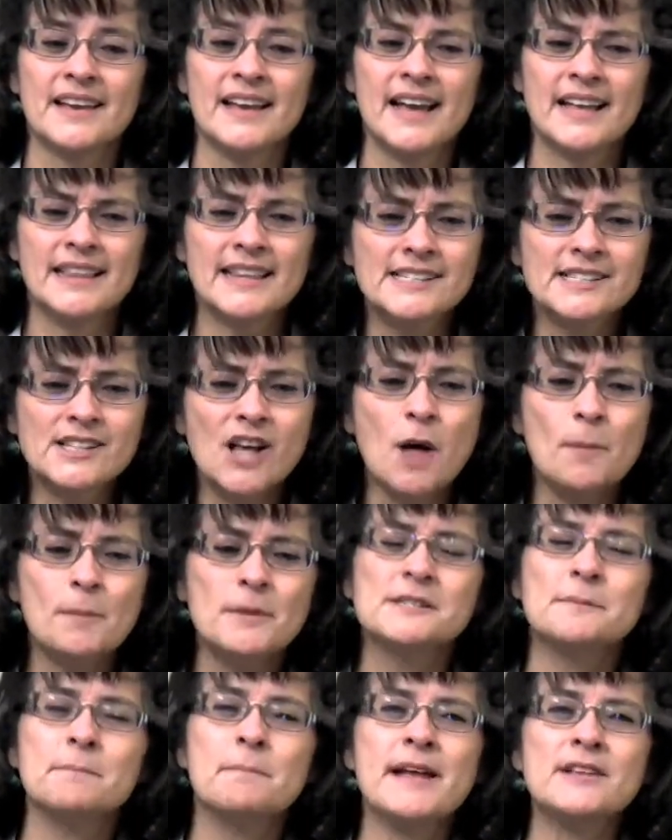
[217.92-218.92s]
And the
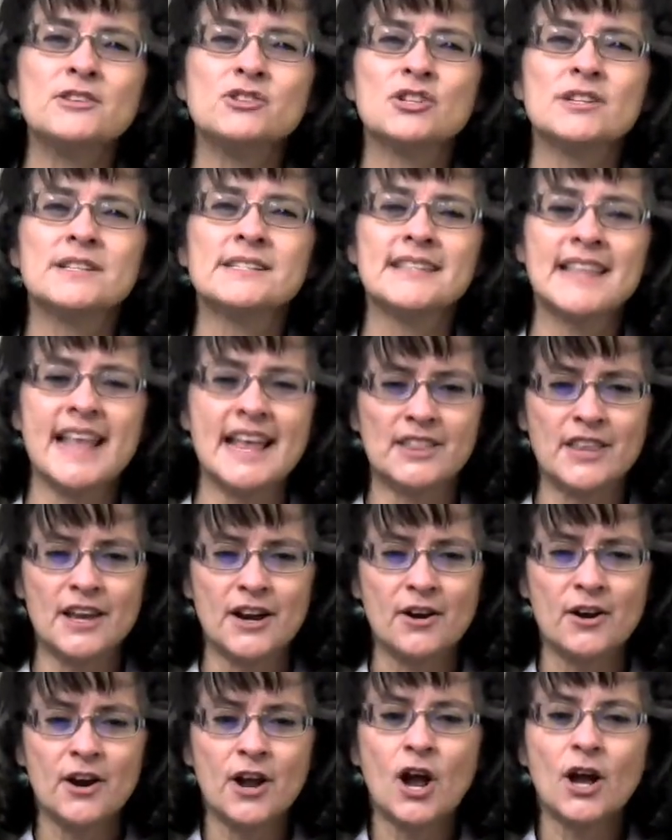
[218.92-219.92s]
psalmist mentions that
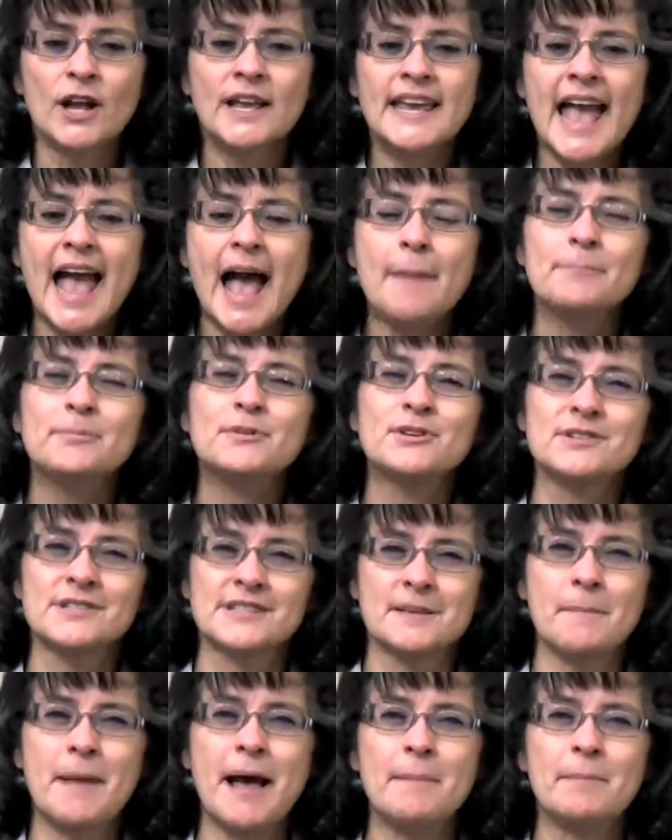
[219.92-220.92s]
their captors,
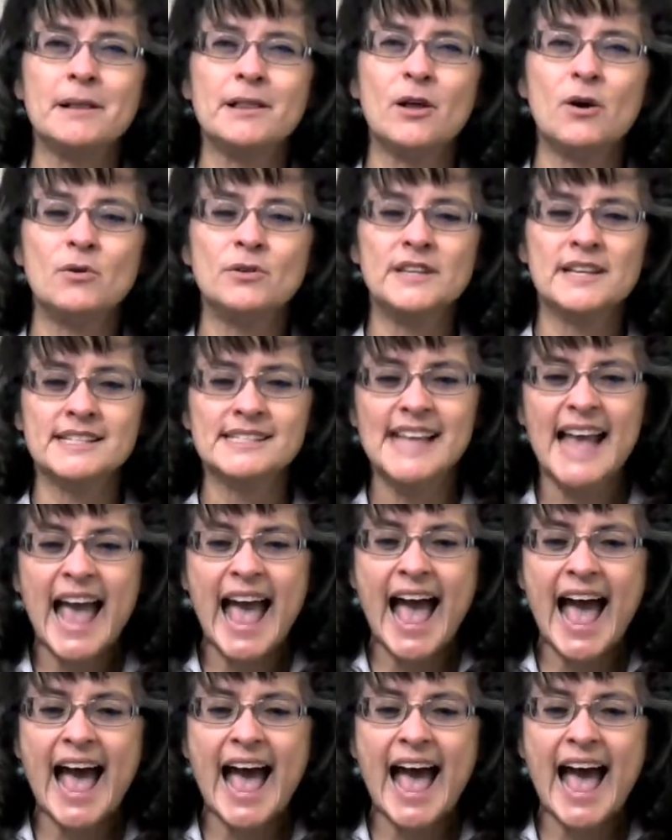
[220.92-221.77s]
the Babylonians,